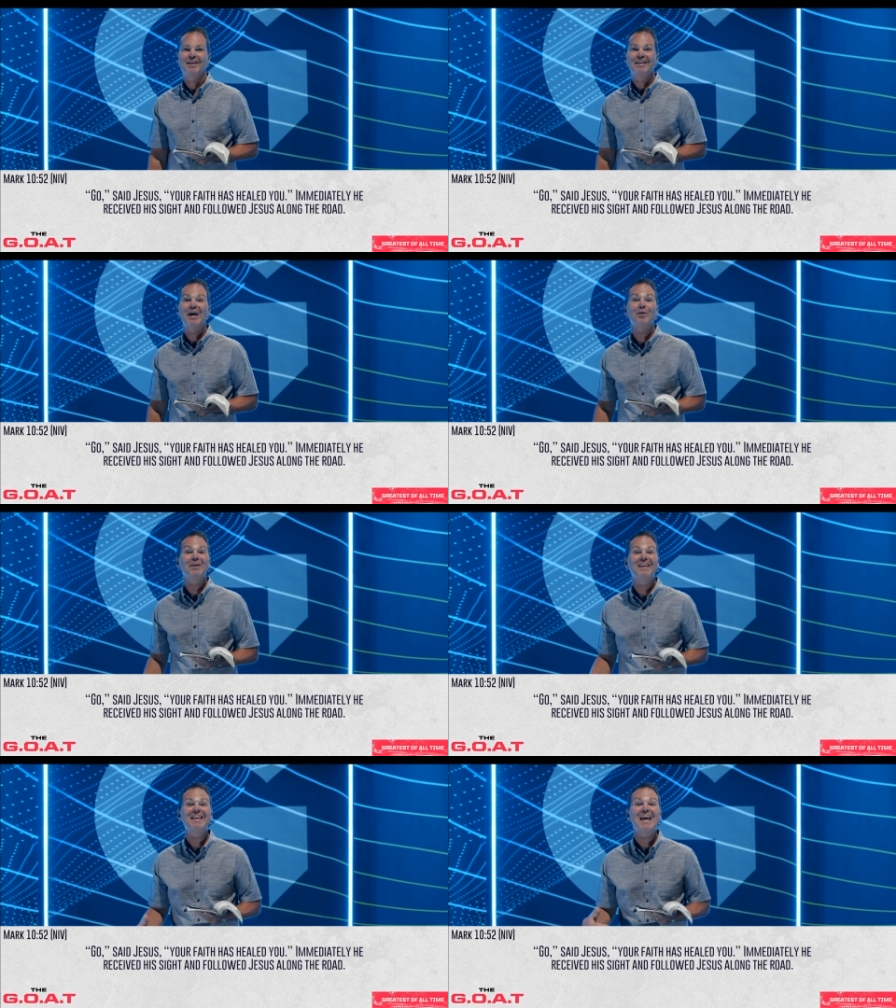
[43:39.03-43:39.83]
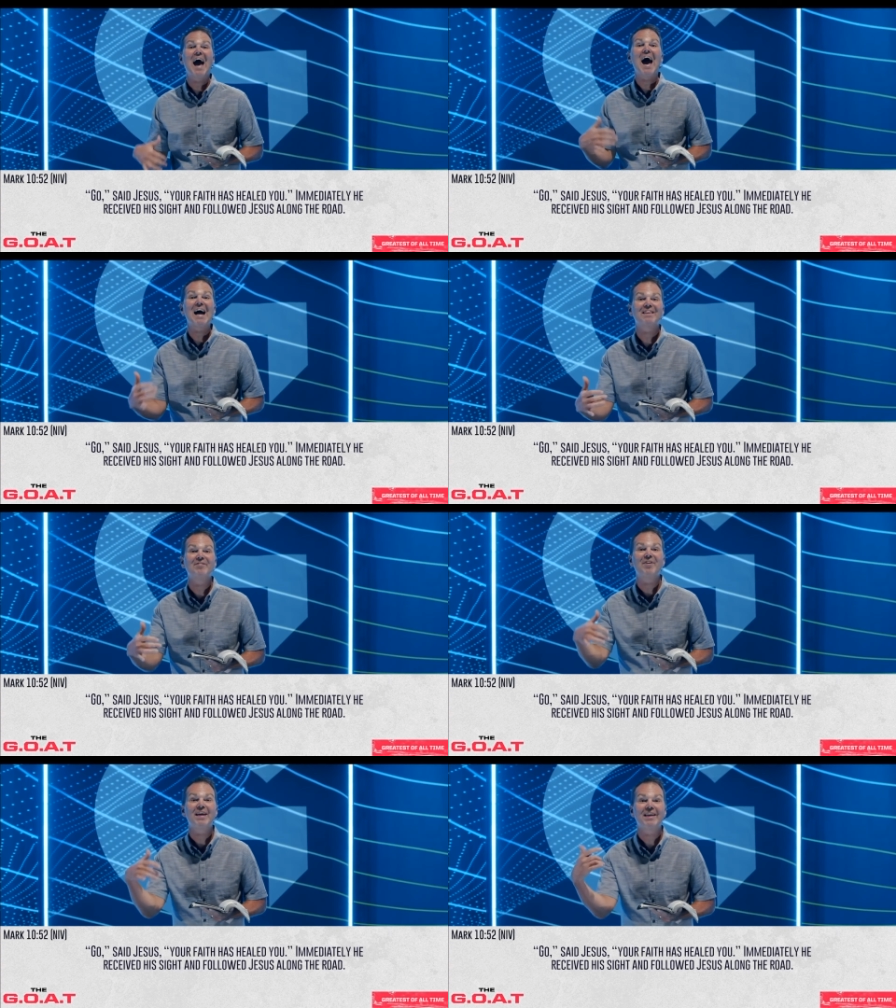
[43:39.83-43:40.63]
not only did he
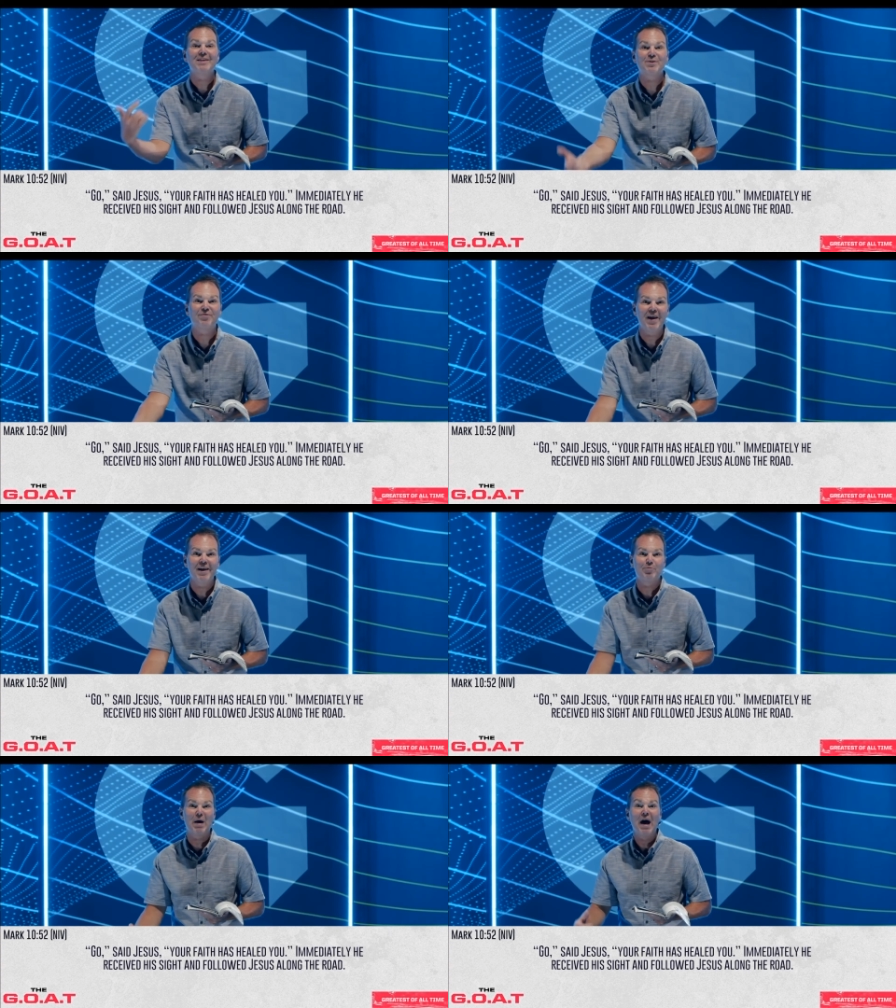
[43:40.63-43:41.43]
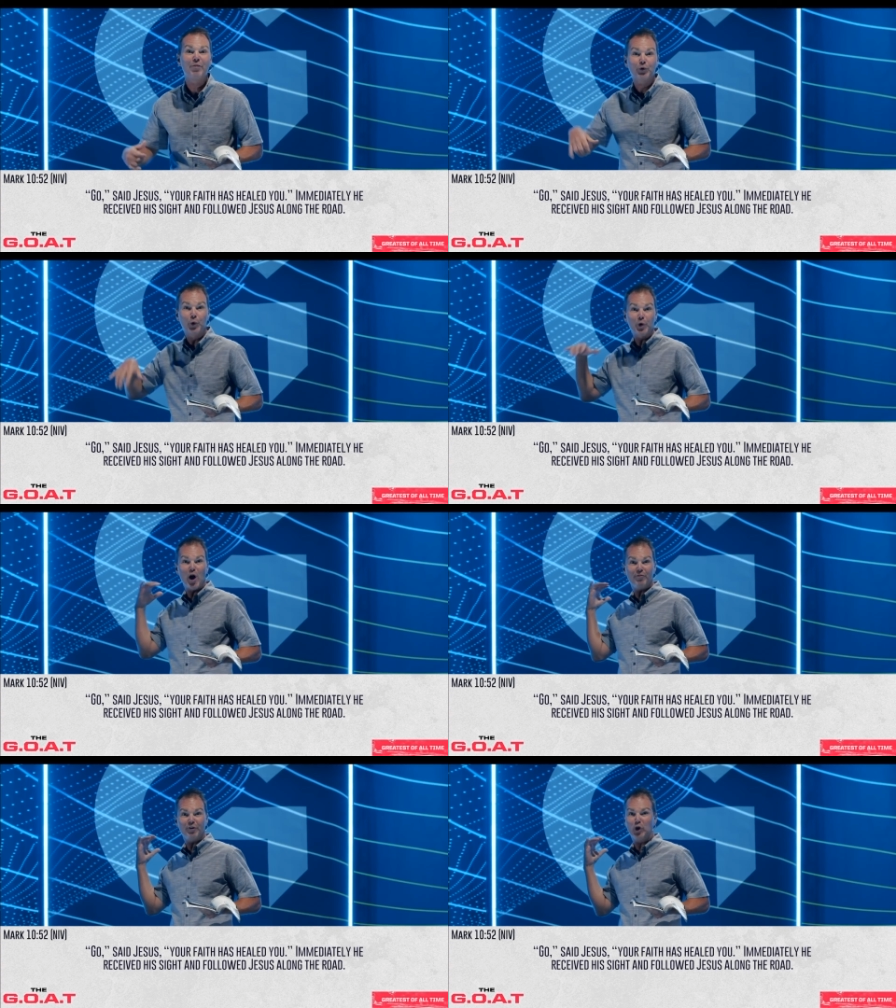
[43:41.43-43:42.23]
activate his faith by throwing
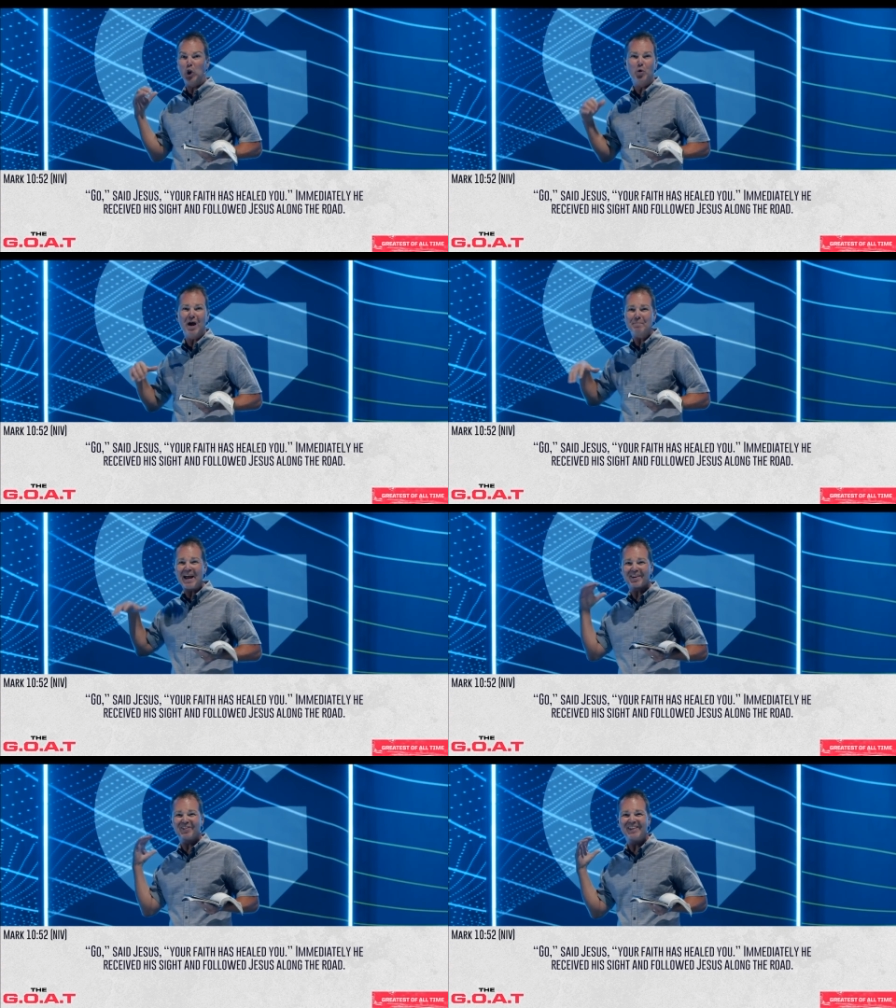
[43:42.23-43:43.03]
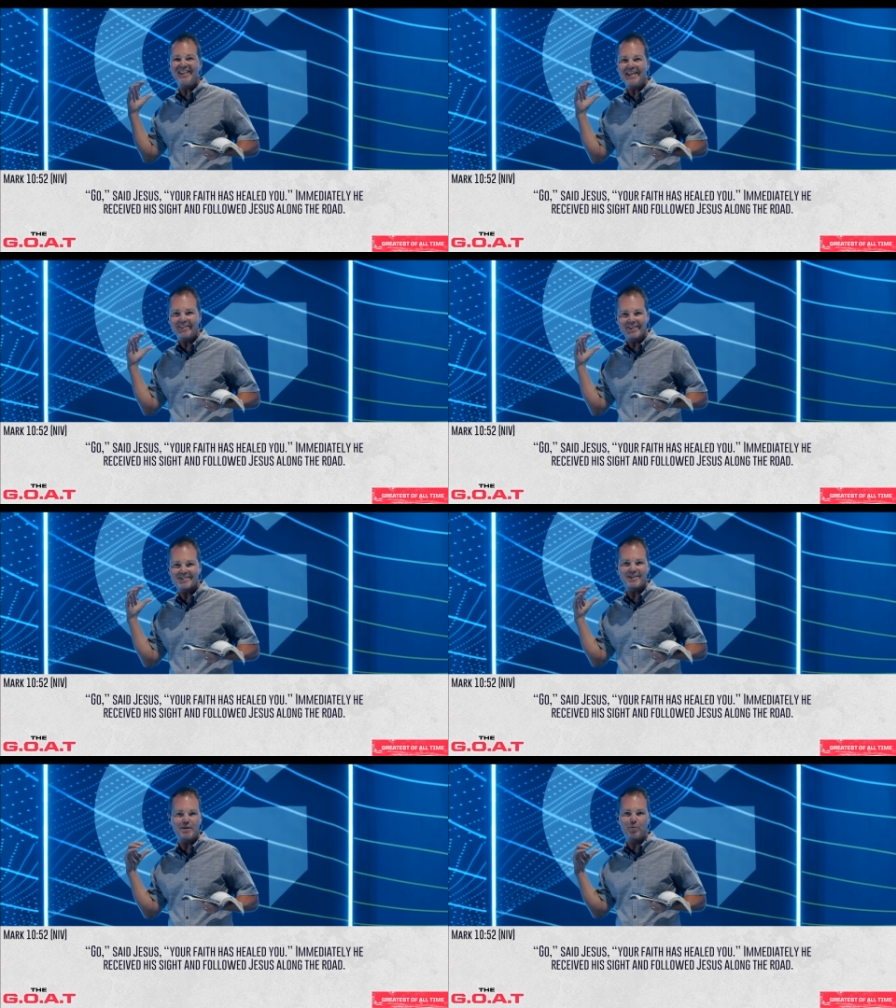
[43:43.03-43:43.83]
off the cloak, "I'm not going to need this
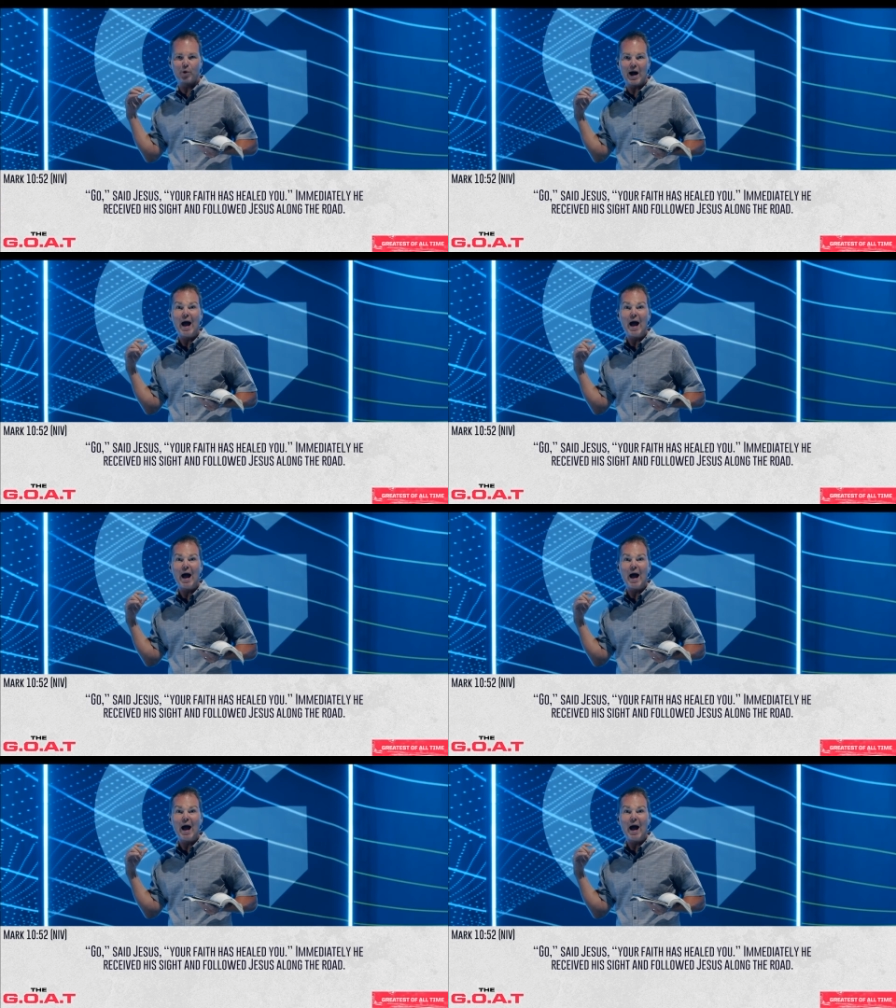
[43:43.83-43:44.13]
anymore.